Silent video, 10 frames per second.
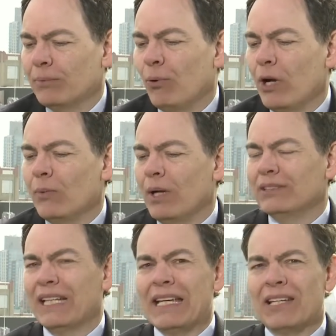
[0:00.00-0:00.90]
a point well
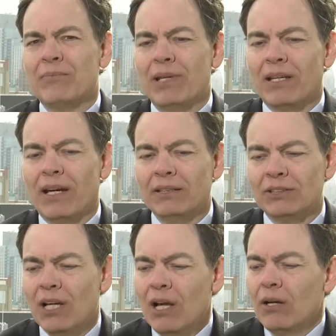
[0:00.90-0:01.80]
taken,
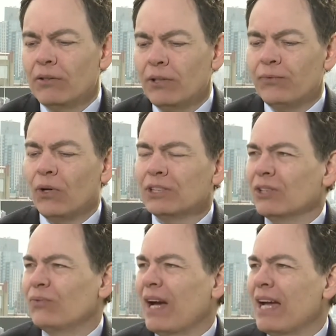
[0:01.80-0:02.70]
because the
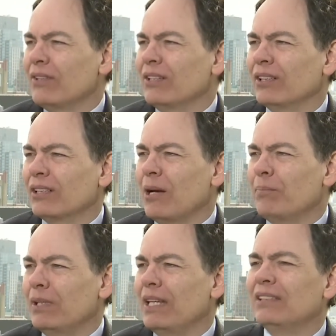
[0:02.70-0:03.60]
Fortune 500
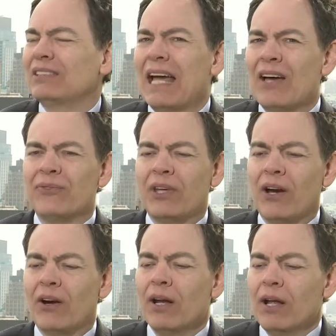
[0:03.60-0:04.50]
companies out
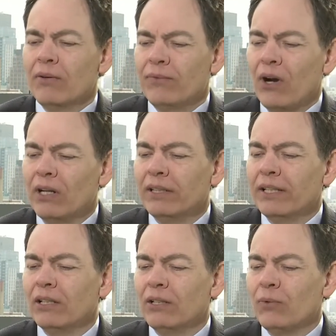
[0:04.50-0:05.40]
there, very
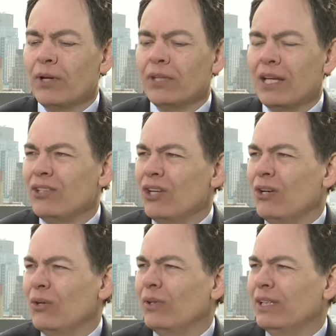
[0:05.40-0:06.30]
little of what they
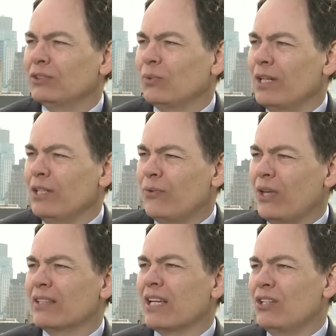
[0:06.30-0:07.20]
do is what you
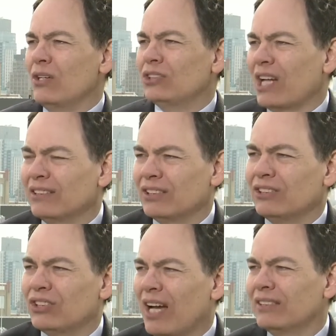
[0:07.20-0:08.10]
think they do.
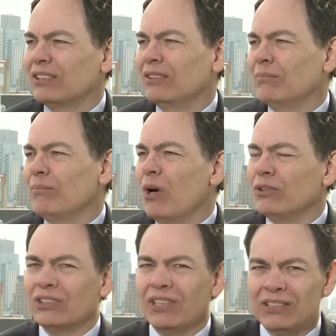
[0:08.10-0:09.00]
Johnson & Johnson
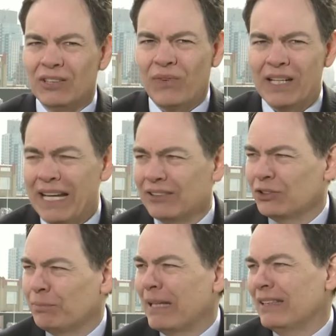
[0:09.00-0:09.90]
mostly is a
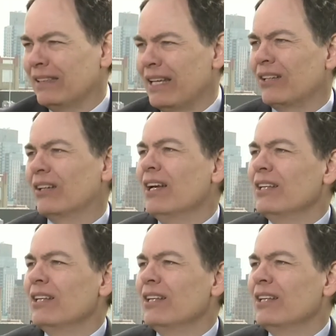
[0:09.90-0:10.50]
financial speculator.